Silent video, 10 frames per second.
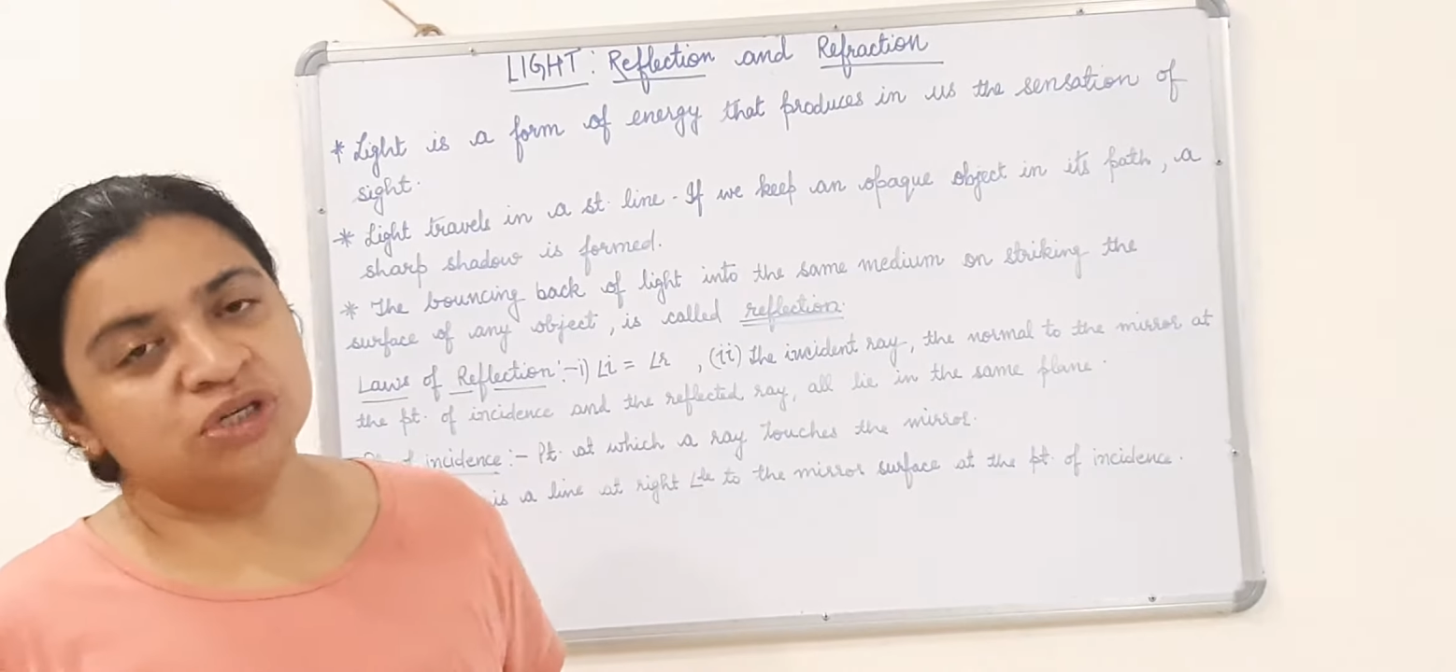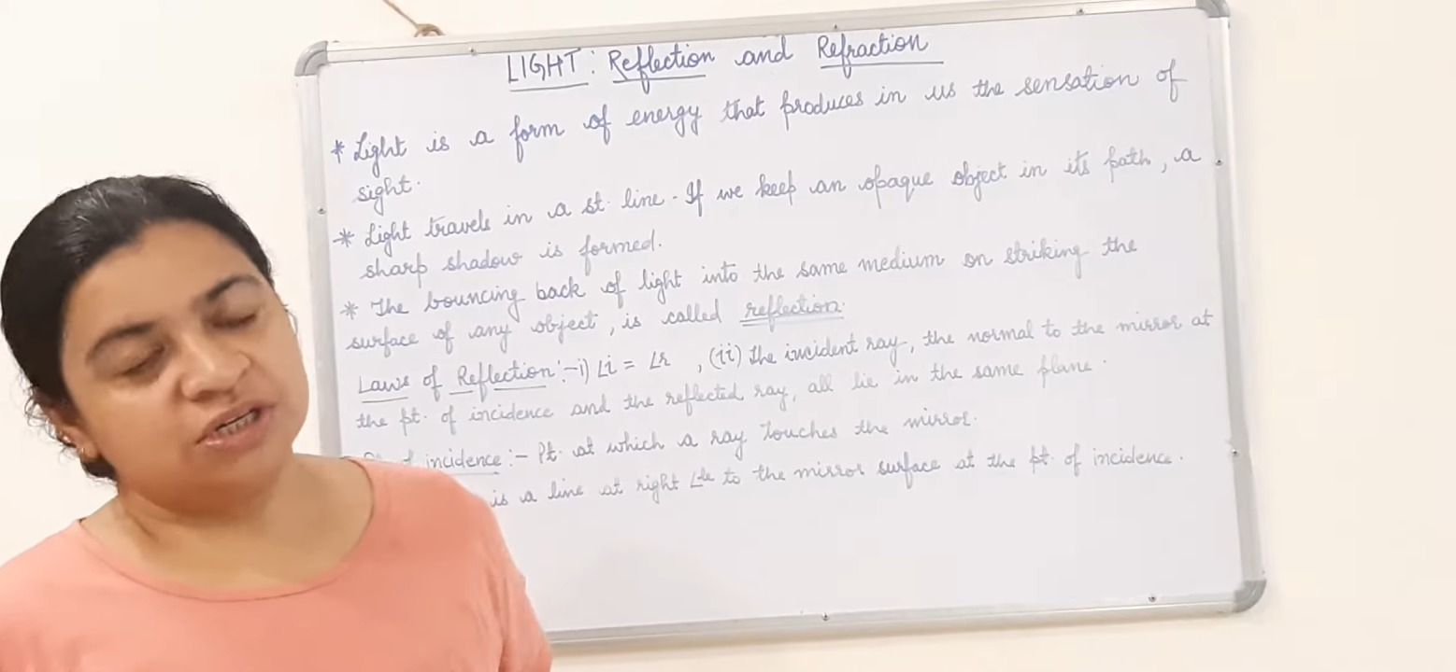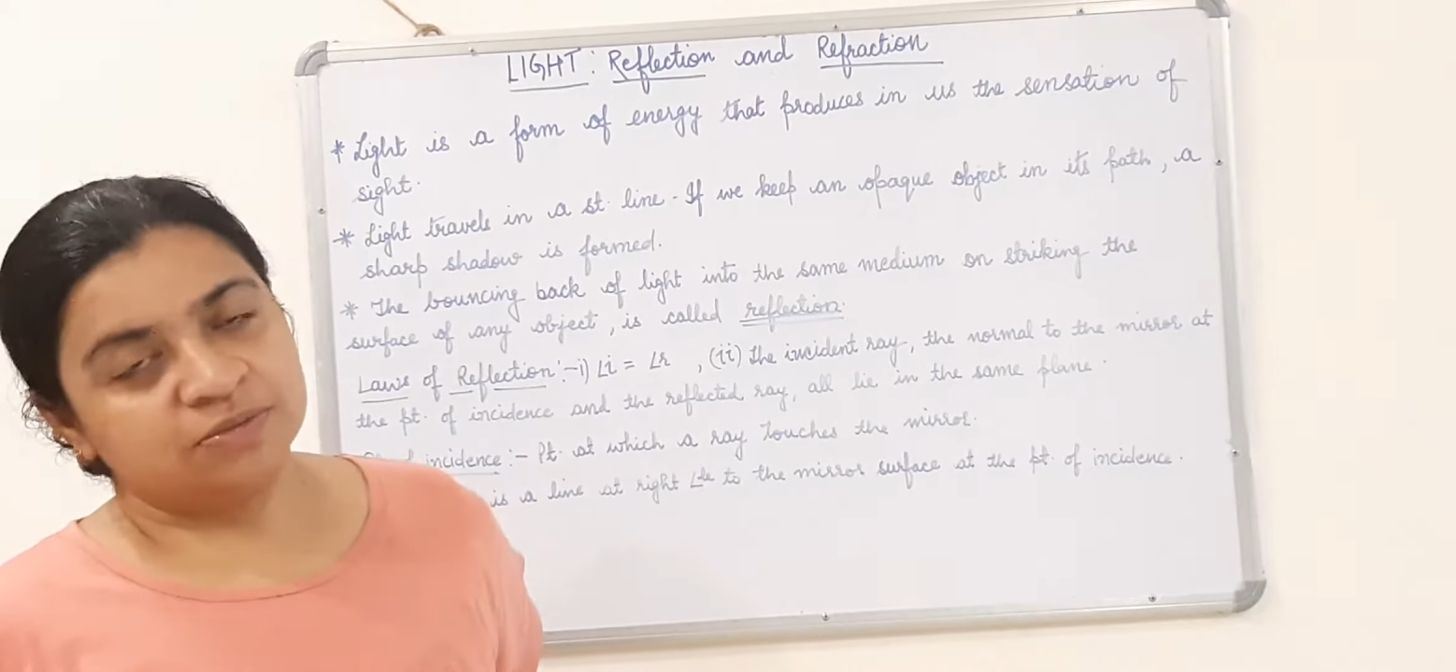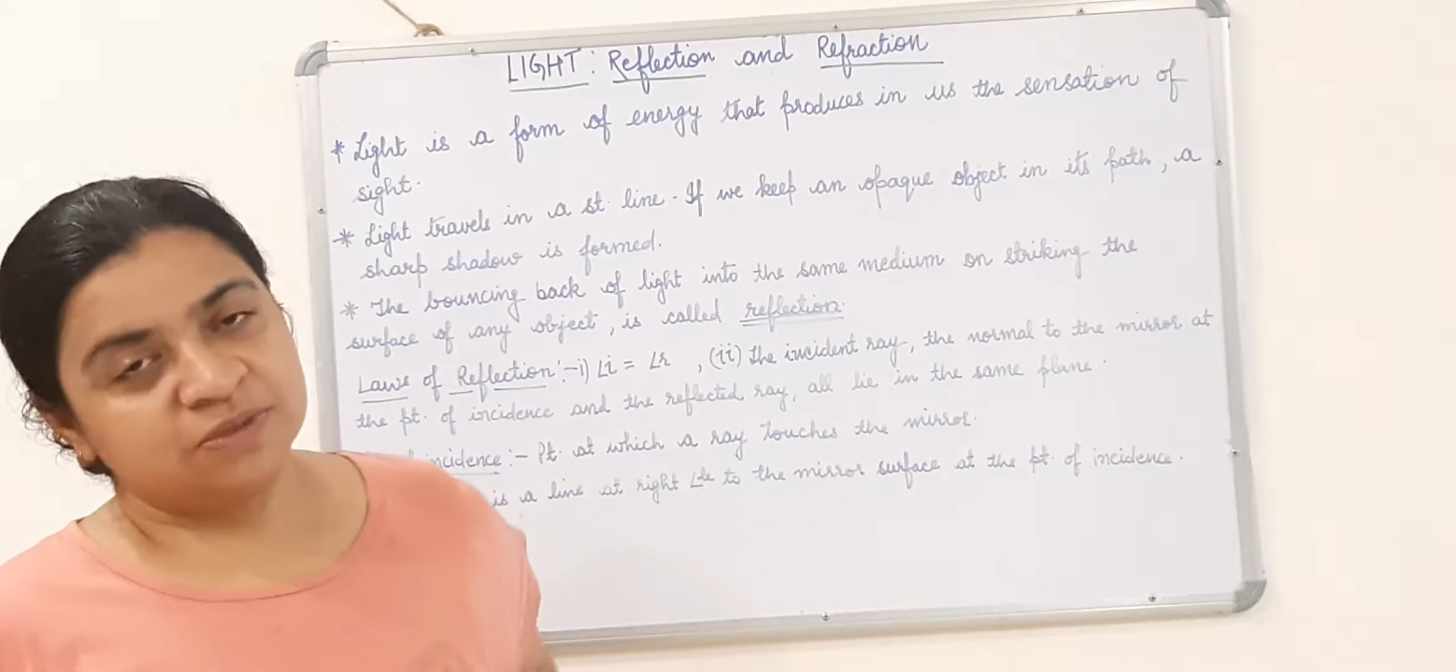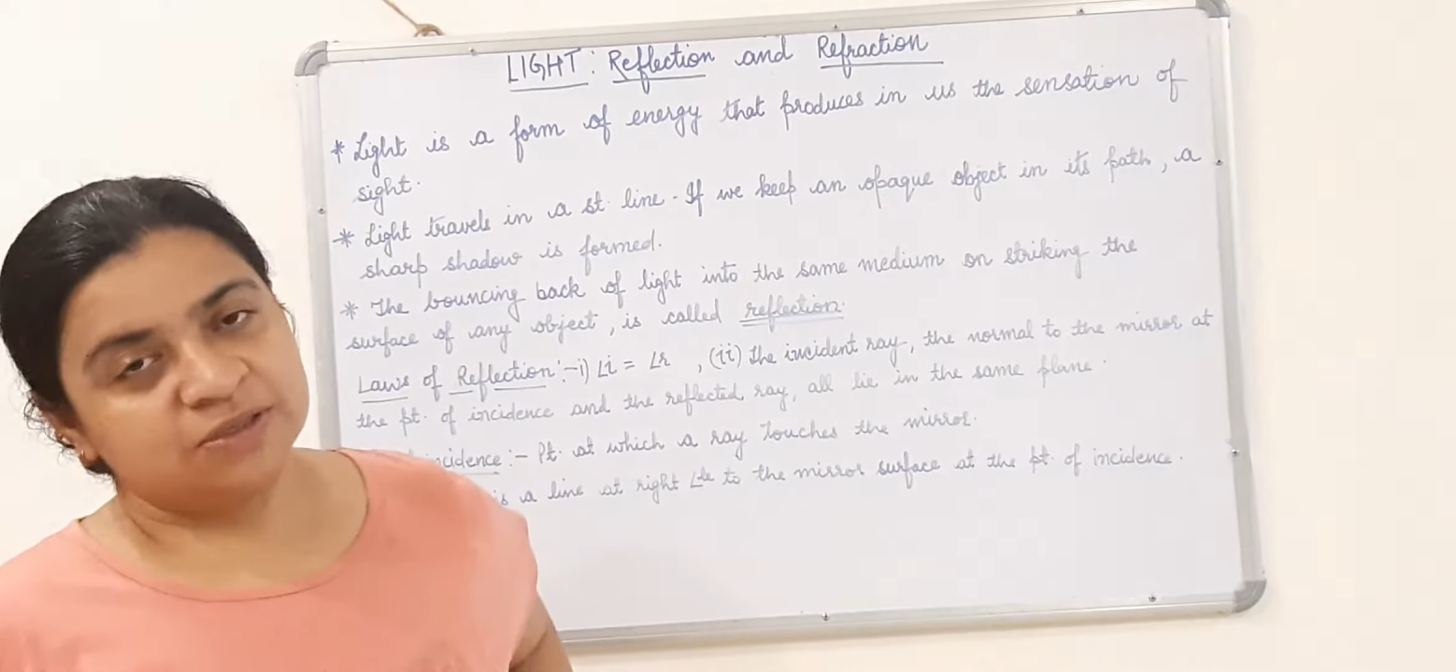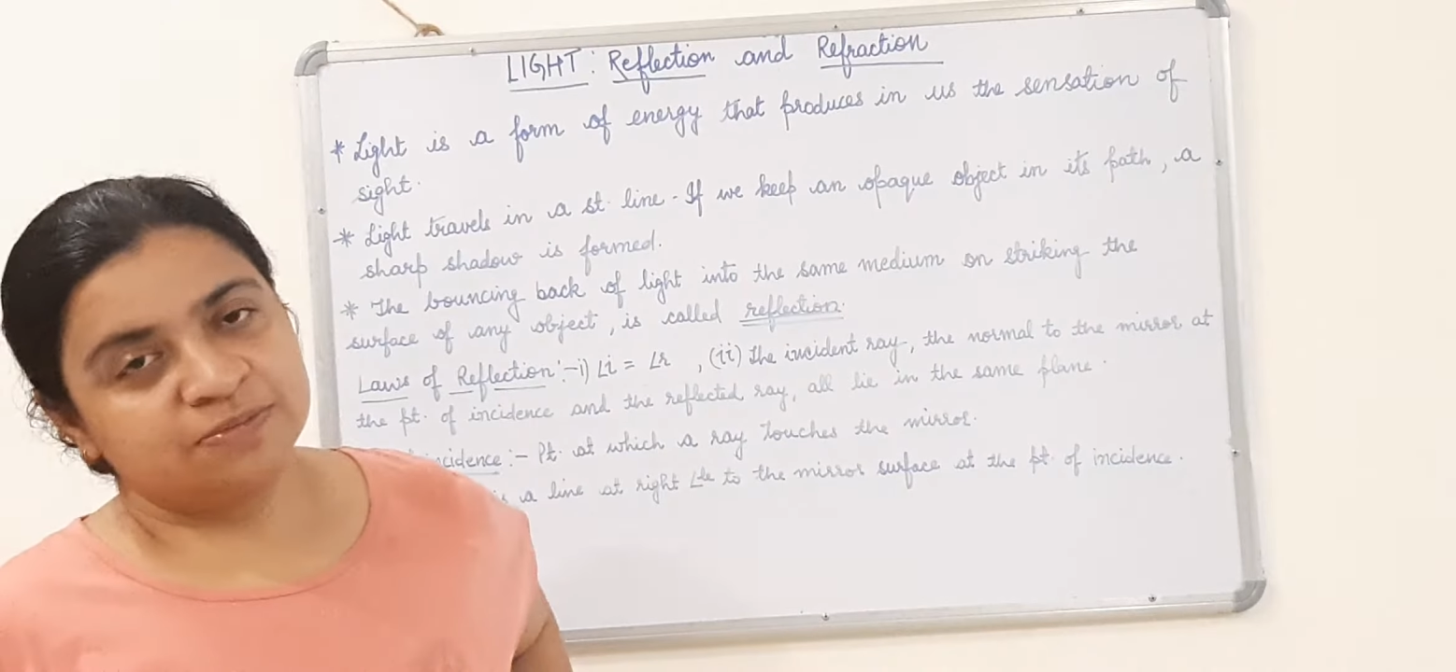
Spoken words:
terms,